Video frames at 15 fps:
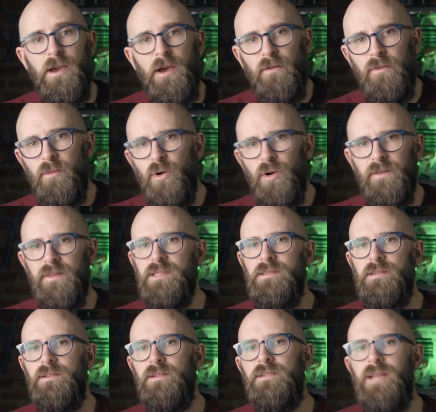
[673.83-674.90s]
For more on this,
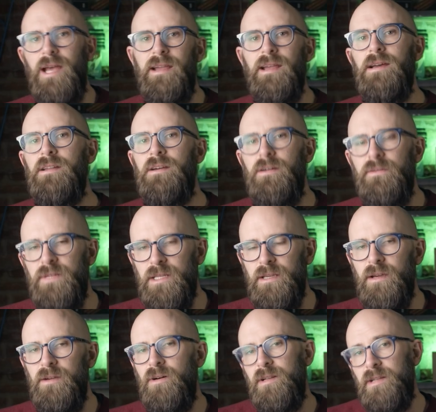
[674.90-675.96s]
you can check out our
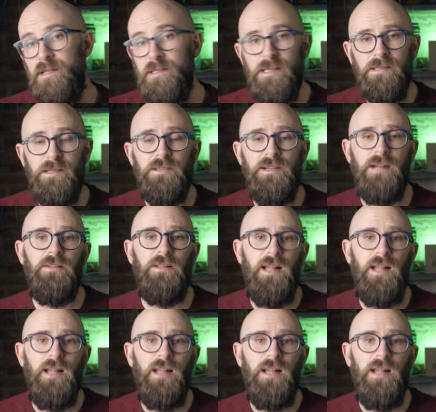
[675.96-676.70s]
video on our sister channel,